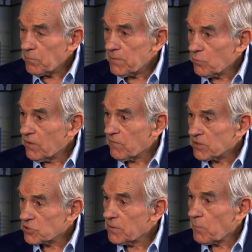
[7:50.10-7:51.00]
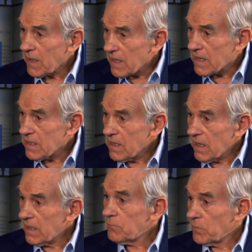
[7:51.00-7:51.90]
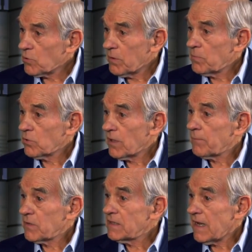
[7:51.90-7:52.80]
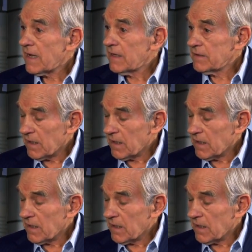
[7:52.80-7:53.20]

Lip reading: people eventually pay and build up the debt.